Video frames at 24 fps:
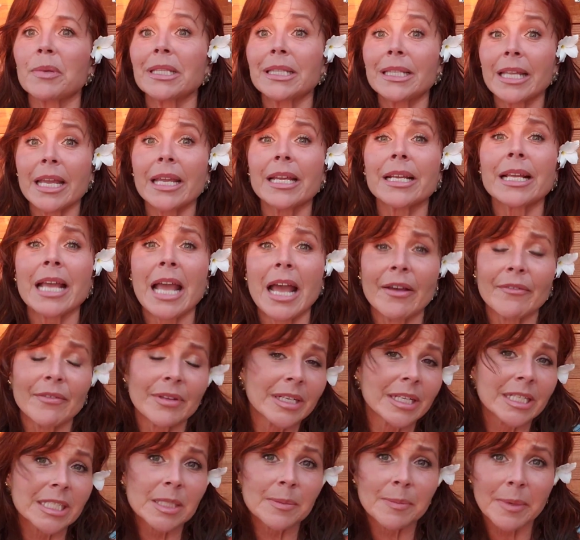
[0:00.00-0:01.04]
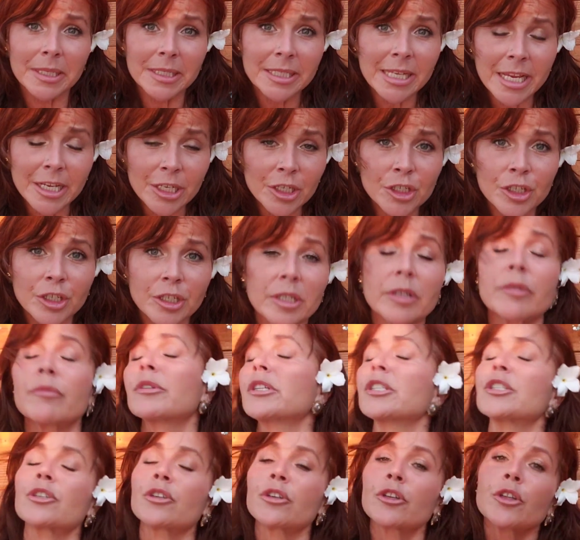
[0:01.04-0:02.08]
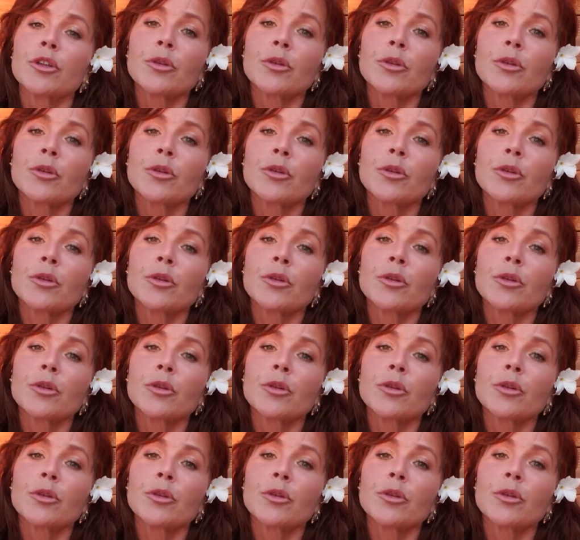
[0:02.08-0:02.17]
but they have an expectation in return.